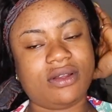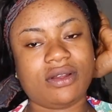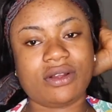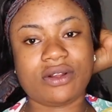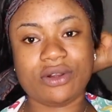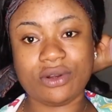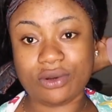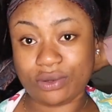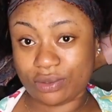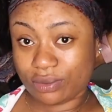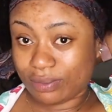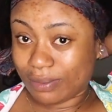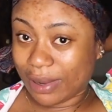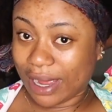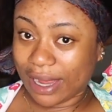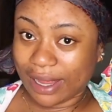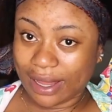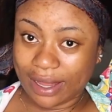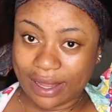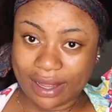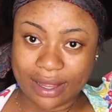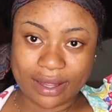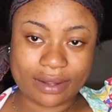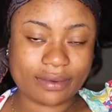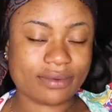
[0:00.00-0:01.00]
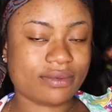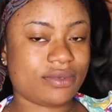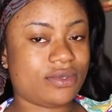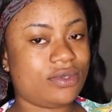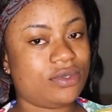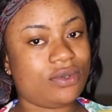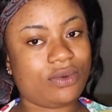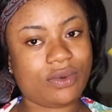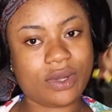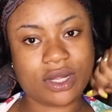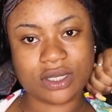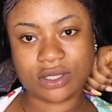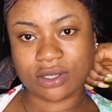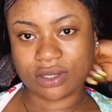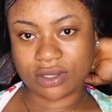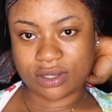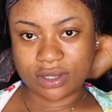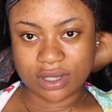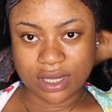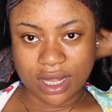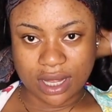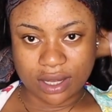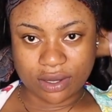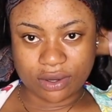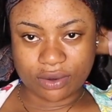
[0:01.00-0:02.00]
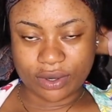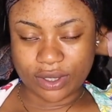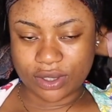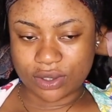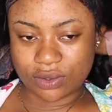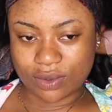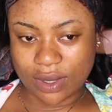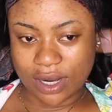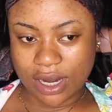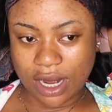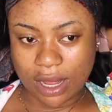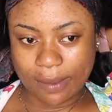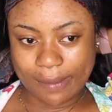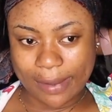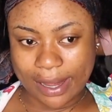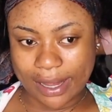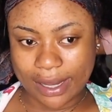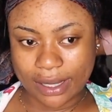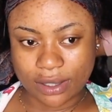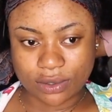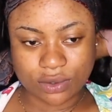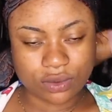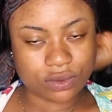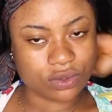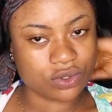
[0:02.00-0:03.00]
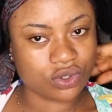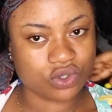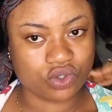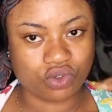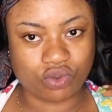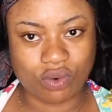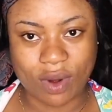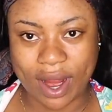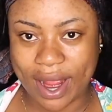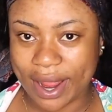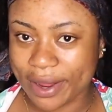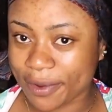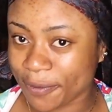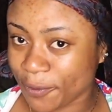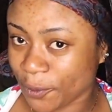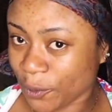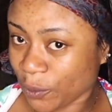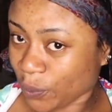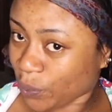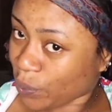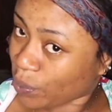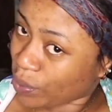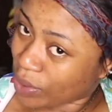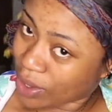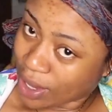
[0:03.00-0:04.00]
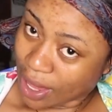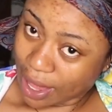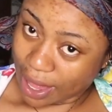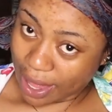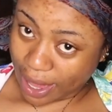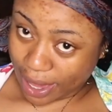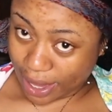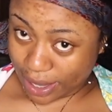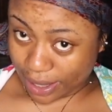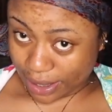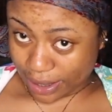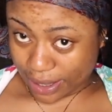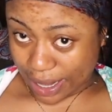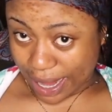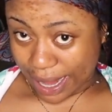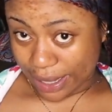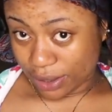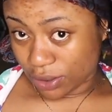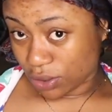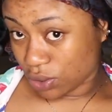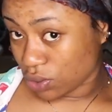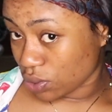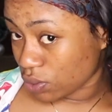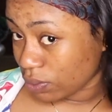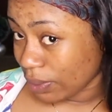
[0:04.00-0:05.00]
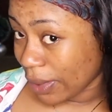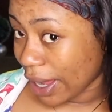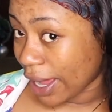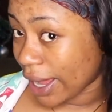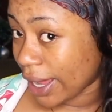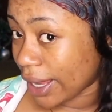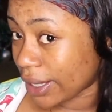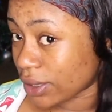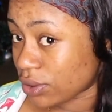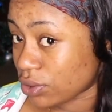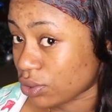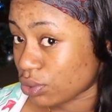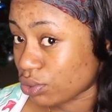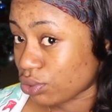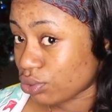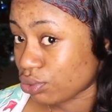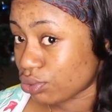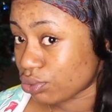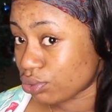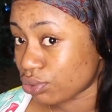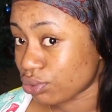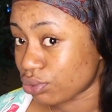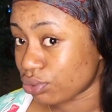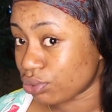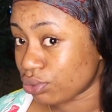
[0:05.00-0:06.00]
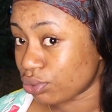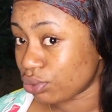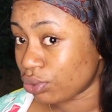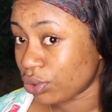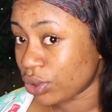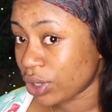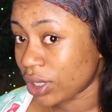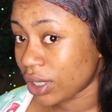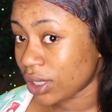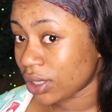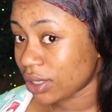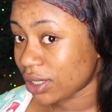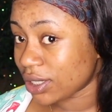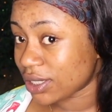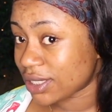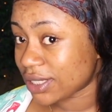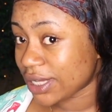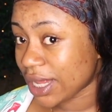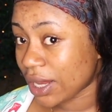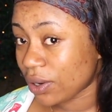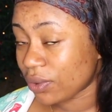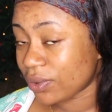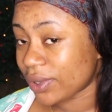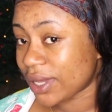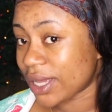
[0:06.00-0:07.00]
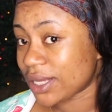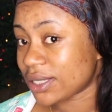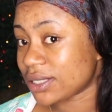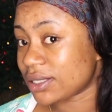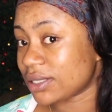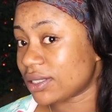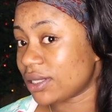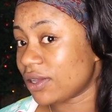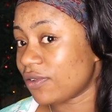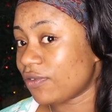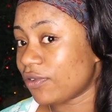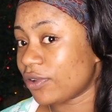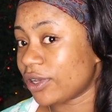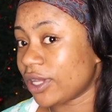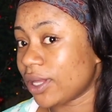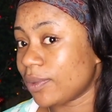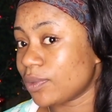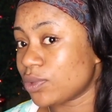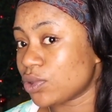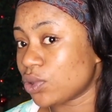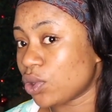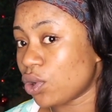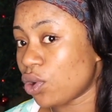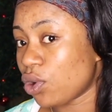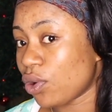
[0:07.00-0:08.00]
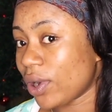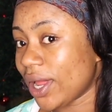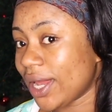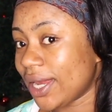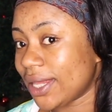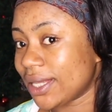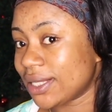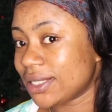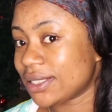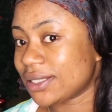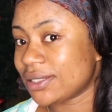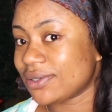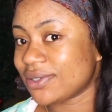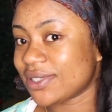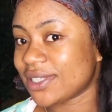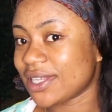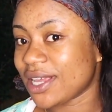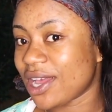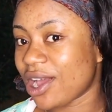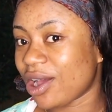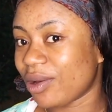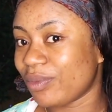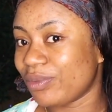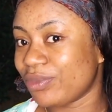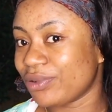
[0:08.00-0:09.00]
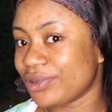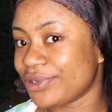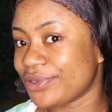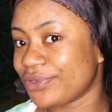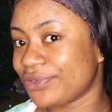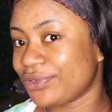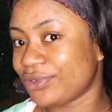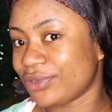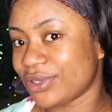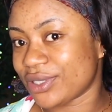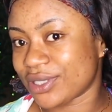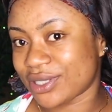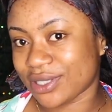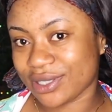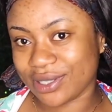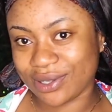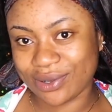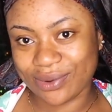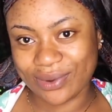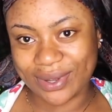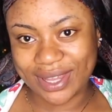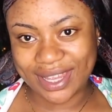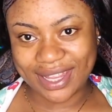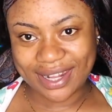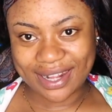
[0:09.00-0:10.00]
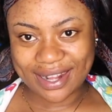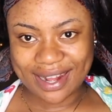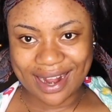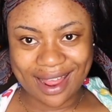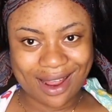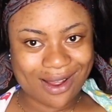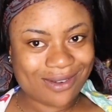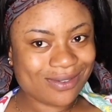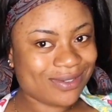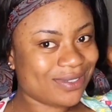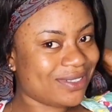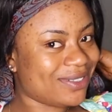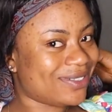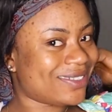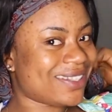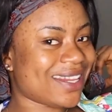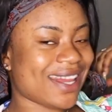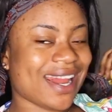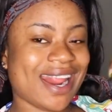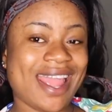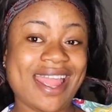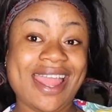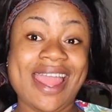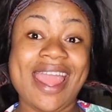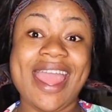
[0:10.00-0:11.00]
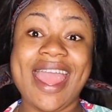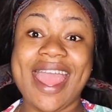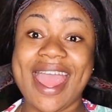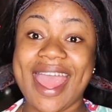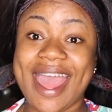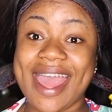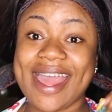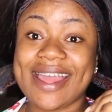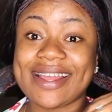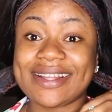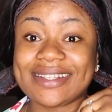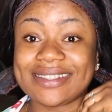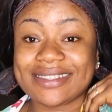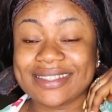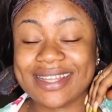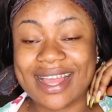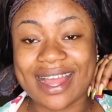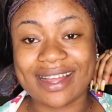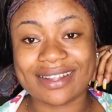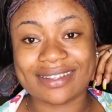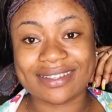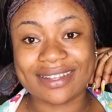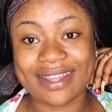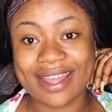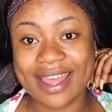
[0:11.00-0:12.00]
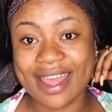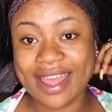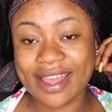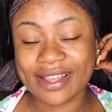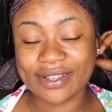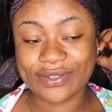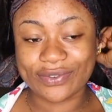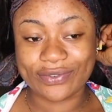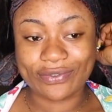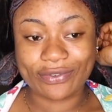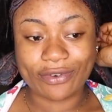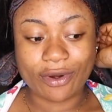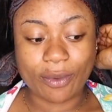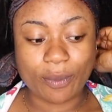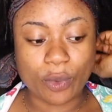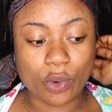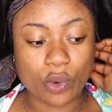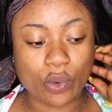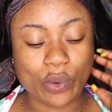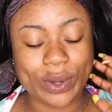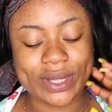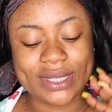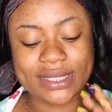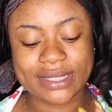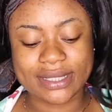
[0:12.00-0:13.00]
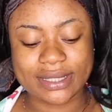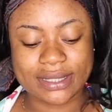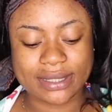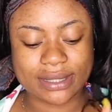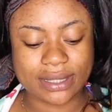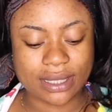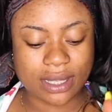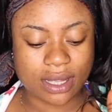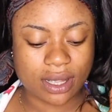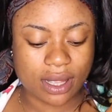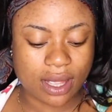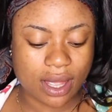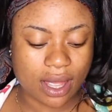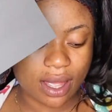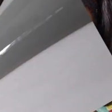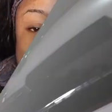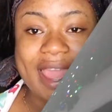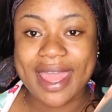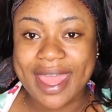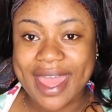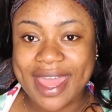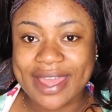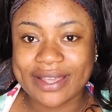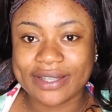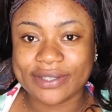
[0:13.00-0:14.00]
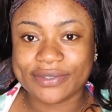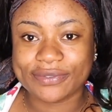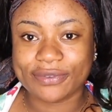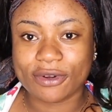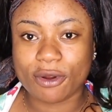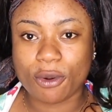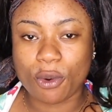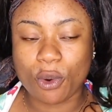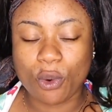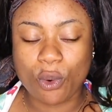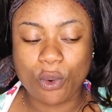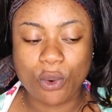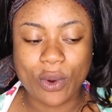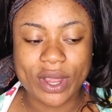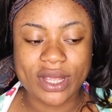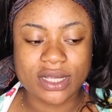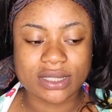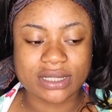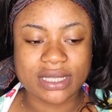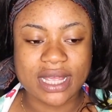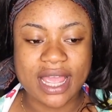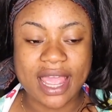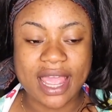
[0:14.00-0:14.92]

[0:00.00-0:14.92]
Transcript: glued my hair, so I'm just going to allow my hair to dry. And I took my hair to the salon yesterday for them to coil it. You see how beautiful it's looking now. And yeah, the hair is from Queen's. My hair is from Queen's